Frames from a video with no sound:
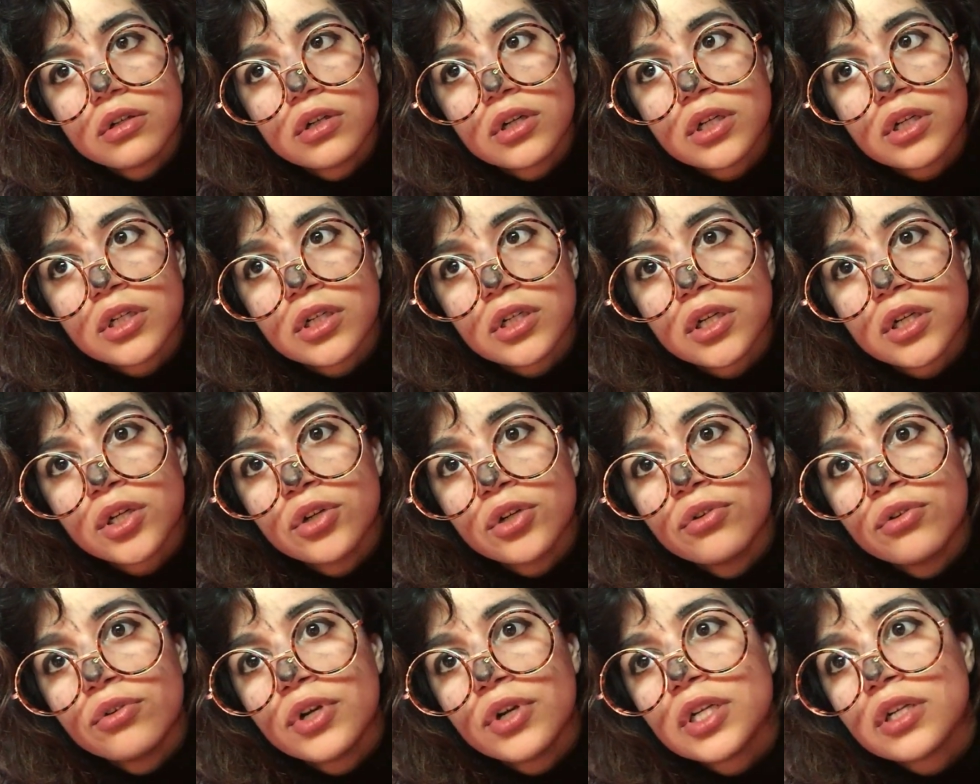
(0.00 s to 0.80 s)
An
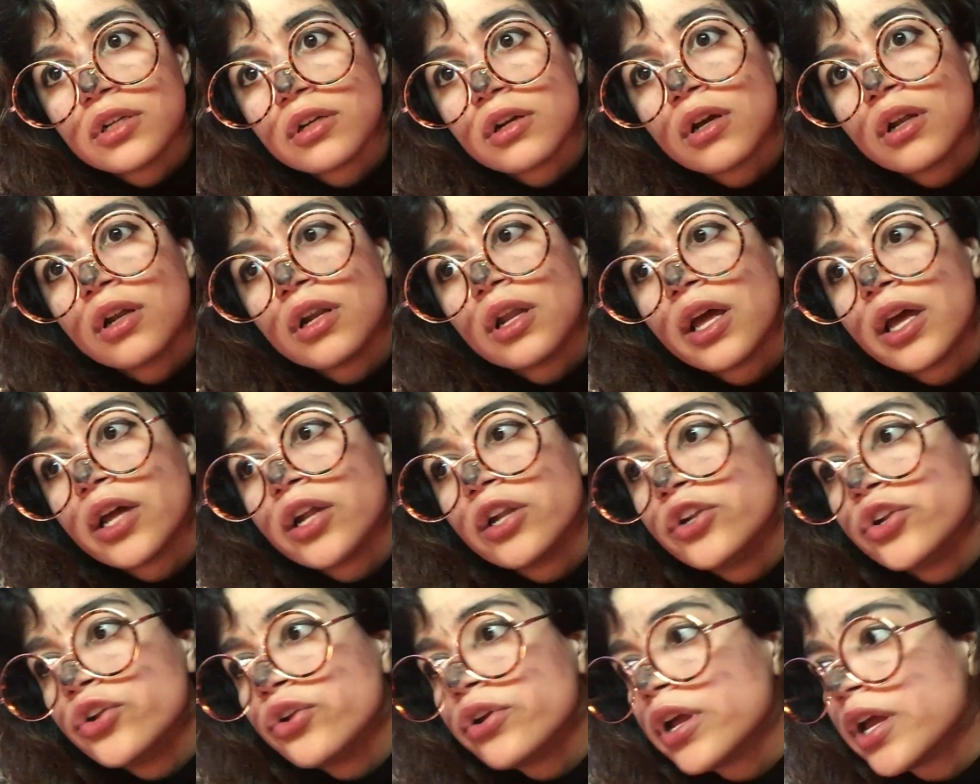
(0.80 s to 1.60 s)
ignorant,
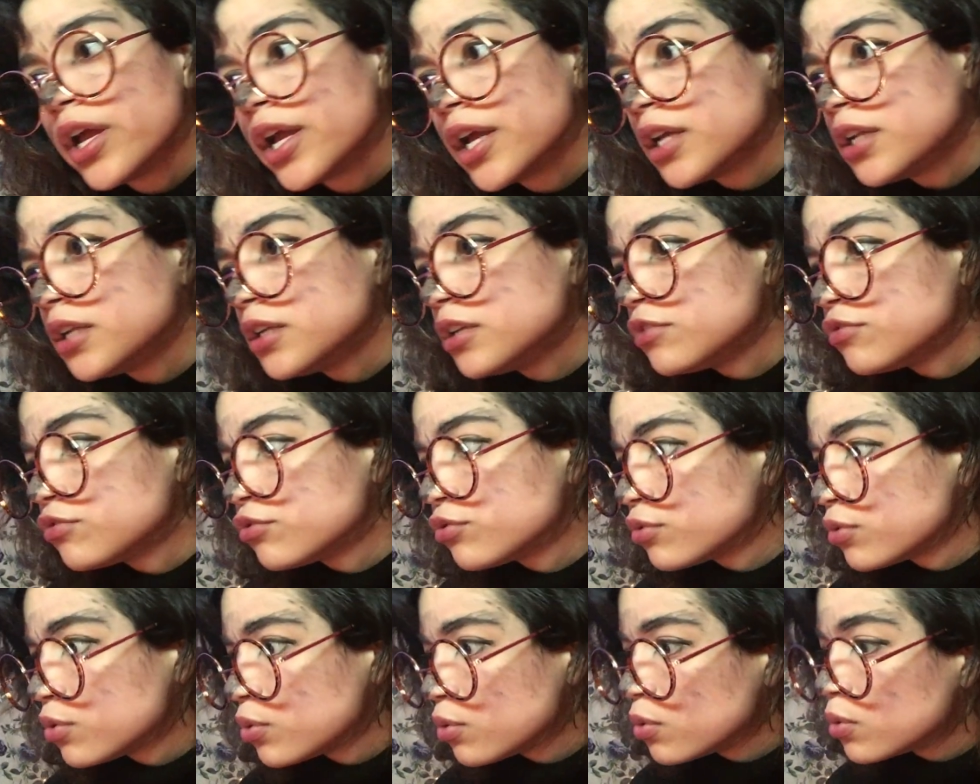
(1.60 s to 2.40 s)
uneducated
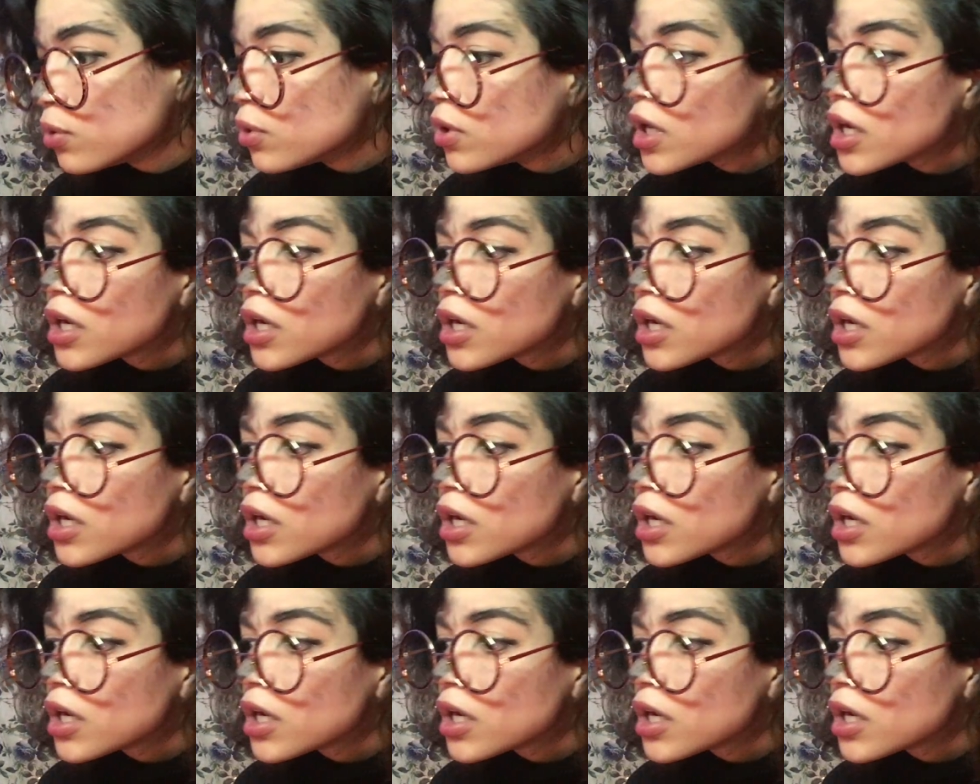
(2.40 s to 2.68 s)
fool.